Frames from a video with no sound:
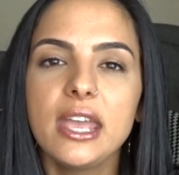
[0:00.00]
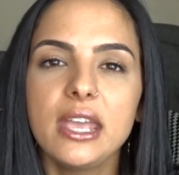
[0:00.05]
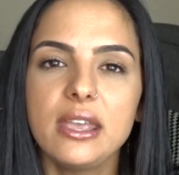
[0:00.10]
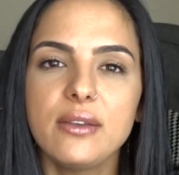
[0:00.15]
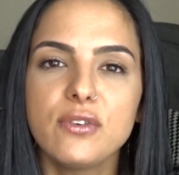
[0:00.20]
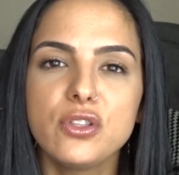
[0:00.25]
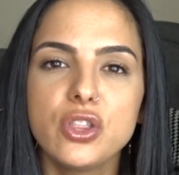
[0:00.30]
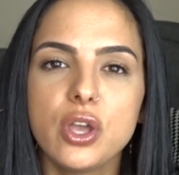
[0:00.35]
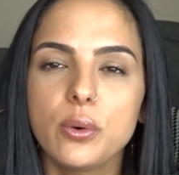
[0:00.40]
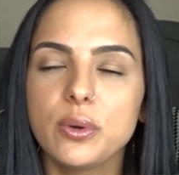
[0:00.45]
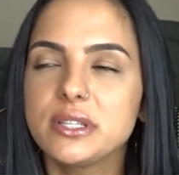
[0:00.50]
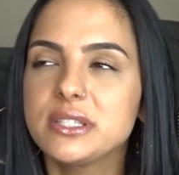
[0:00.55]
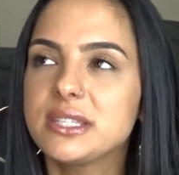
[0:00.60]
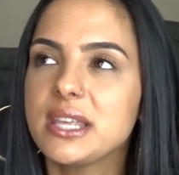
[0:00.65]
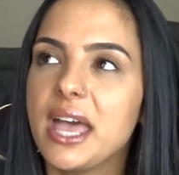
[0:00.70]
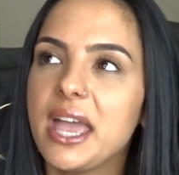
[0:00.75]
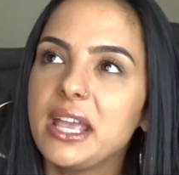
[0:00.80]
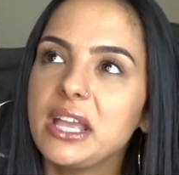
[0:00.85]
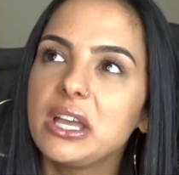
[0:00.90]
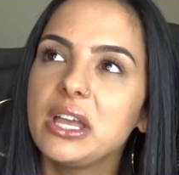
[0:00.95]
even though it's
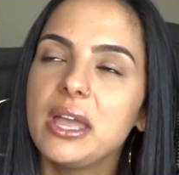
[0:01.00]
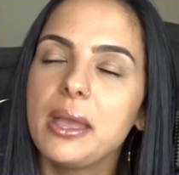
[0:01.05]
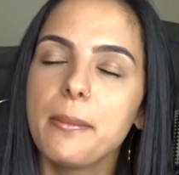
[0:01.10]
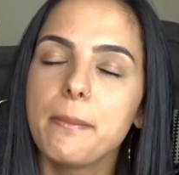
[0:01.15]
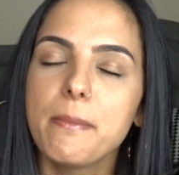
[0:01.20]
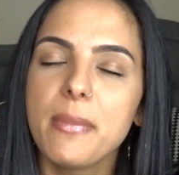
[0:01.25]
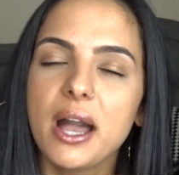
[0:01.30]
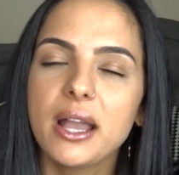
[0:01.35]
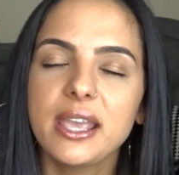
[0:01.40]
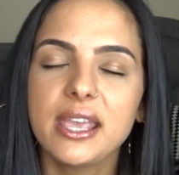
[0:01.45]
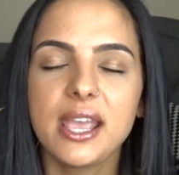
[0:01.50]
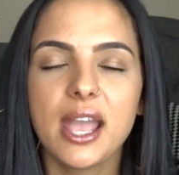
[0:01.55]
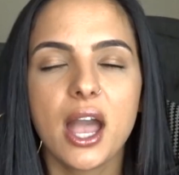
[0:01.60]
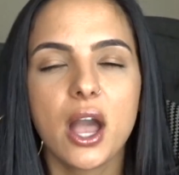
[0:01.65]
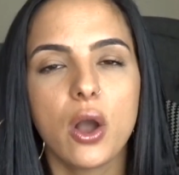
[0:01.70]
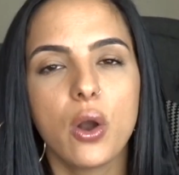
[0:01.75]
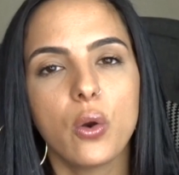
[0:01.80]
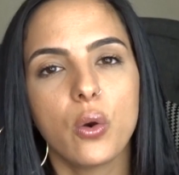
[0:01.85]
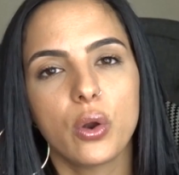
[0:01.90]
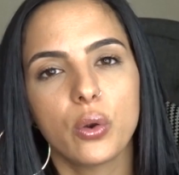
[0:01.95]
like muggy
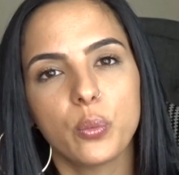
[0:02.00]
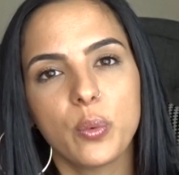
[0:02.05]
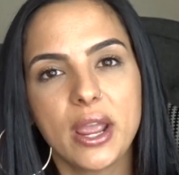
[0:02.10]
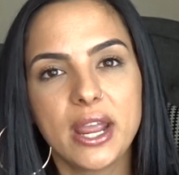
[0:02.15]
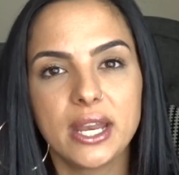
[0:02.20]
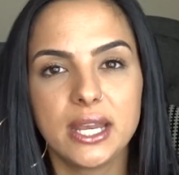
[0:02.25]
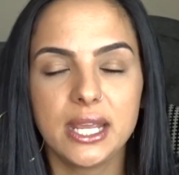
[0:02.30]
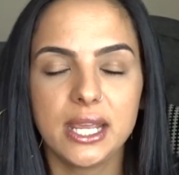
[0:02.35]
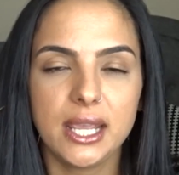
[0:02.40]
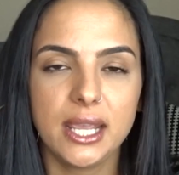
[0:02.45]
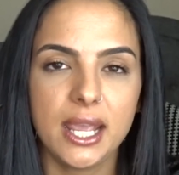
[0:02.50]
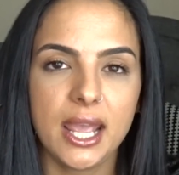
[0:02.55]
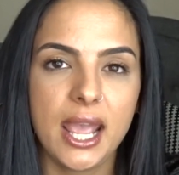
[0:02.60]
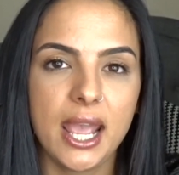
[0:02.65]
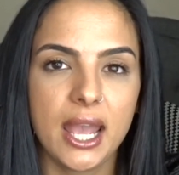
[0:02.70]
out or rainy,